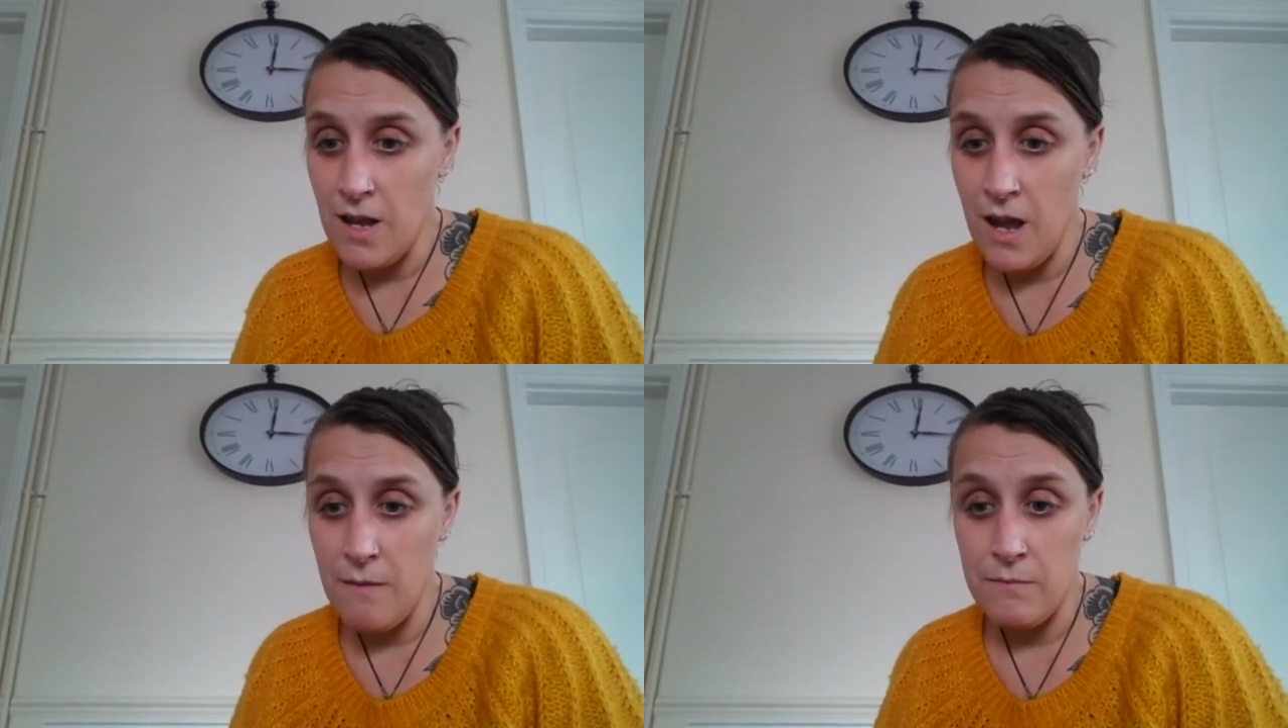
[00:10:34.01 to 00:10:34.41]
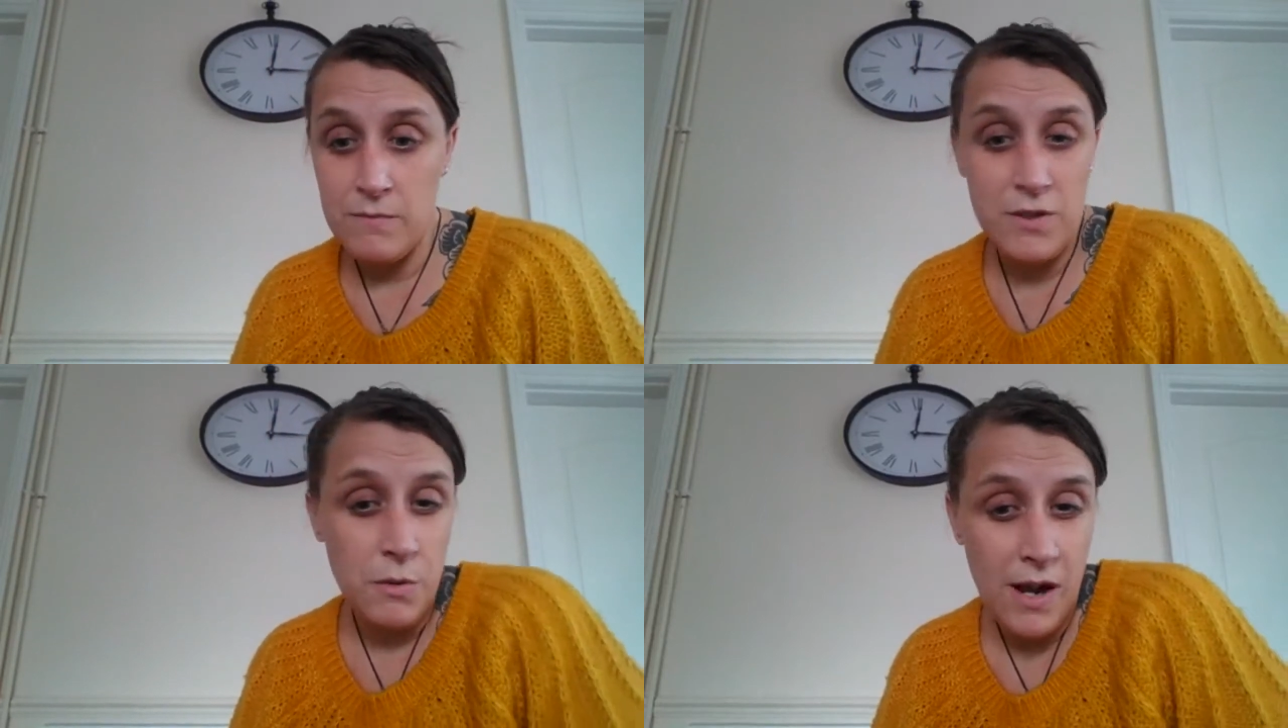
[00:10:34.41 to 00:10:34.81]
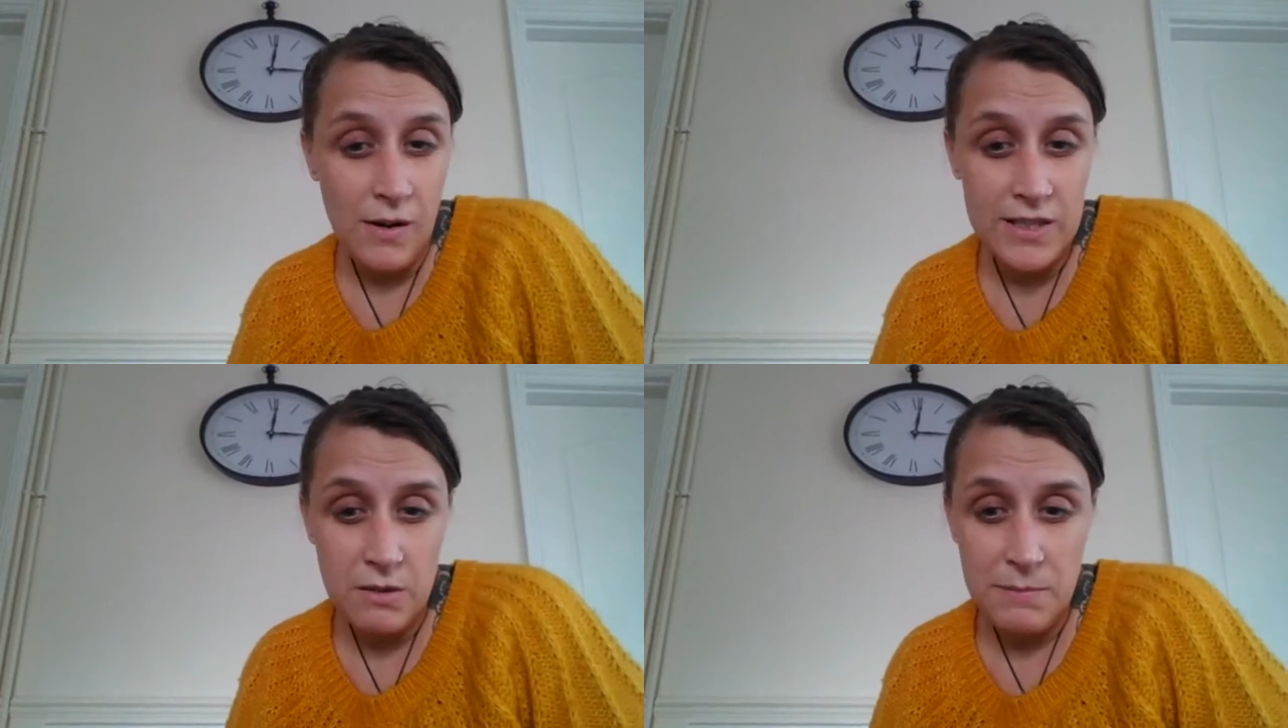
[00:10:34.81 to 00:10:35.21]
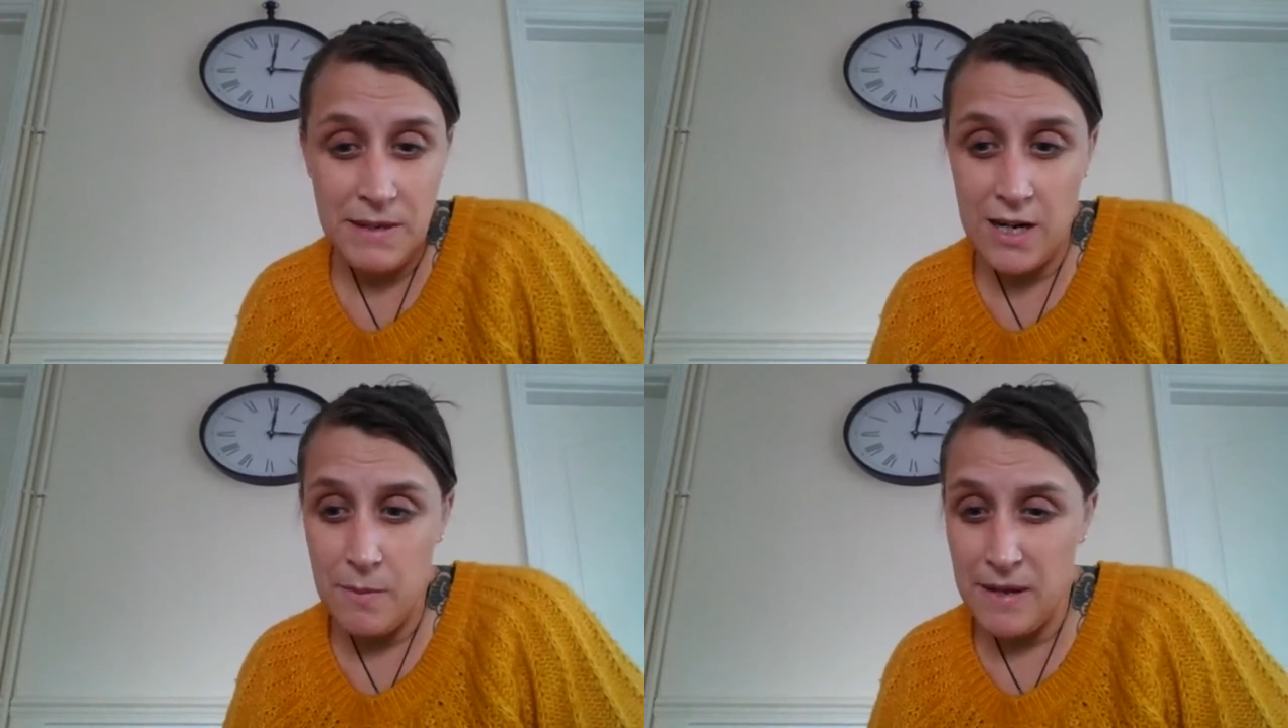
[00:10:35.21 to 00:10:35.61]
Ali, do you want to
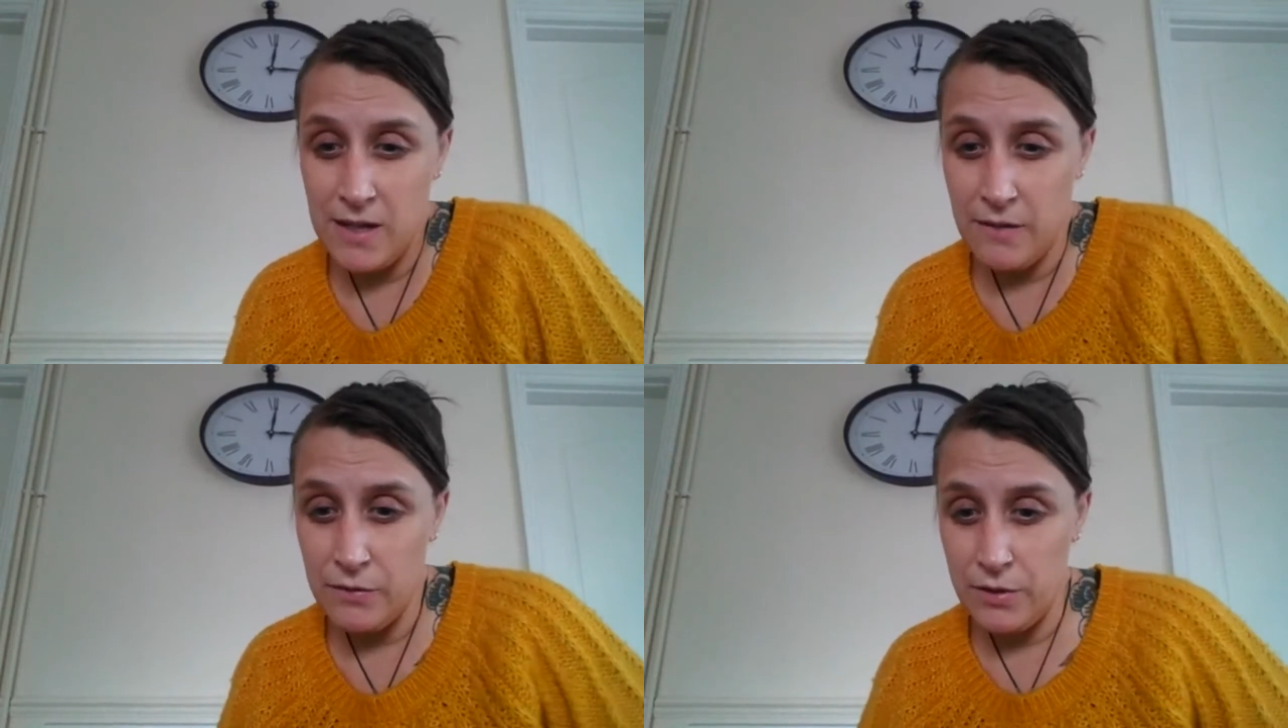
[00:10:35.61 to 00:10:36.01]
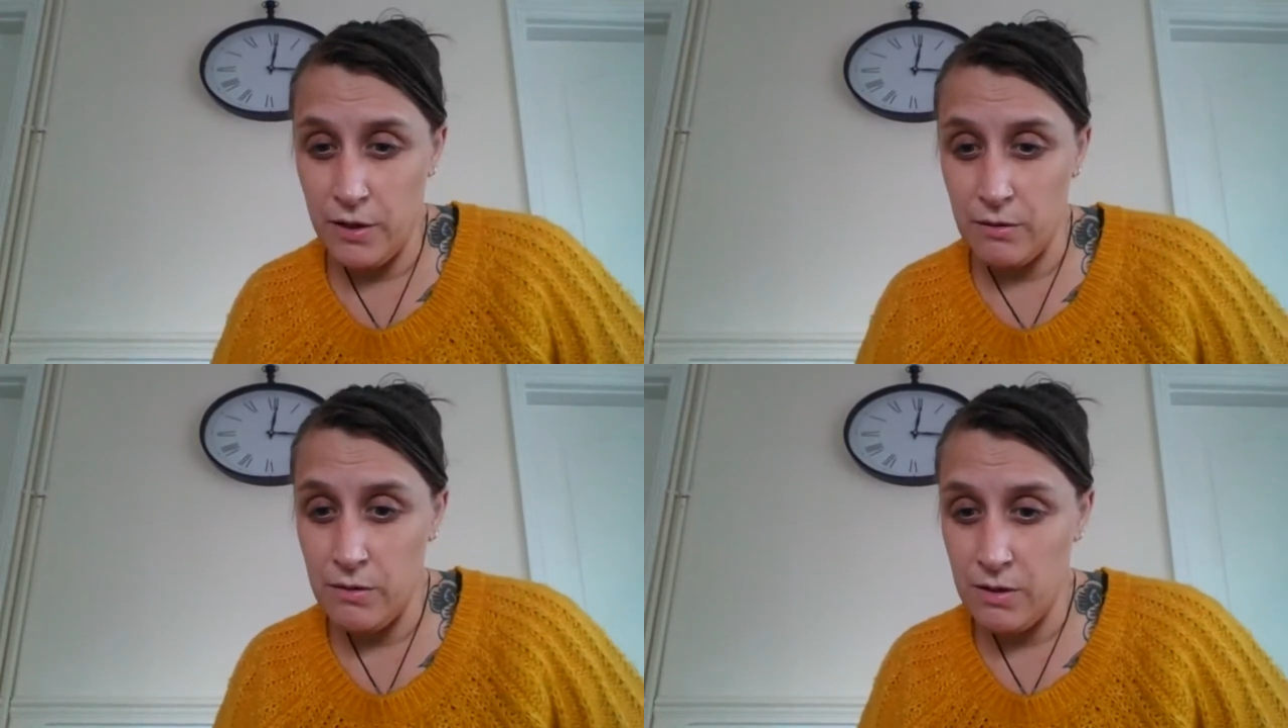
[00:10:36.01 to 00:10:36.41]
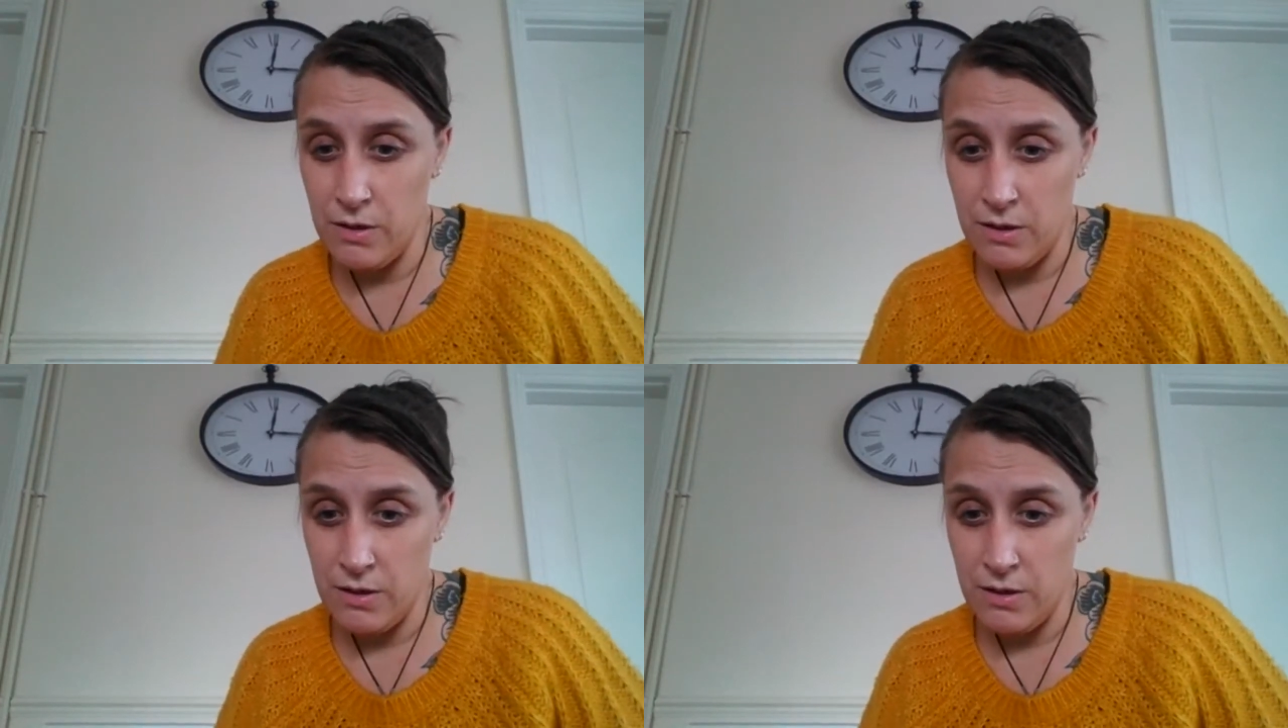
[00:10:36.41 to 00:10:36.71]
speak a little bit about level 2?